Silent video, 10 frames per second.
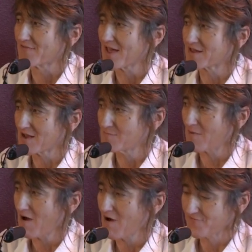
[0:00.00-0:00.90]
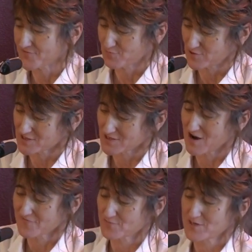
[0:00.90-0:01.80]
and they come afterwards, and
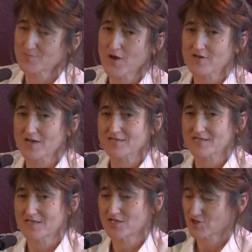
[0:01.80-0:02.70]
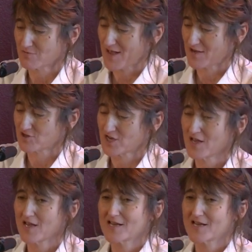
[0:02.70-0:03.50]
after we've spoken, I teach them how to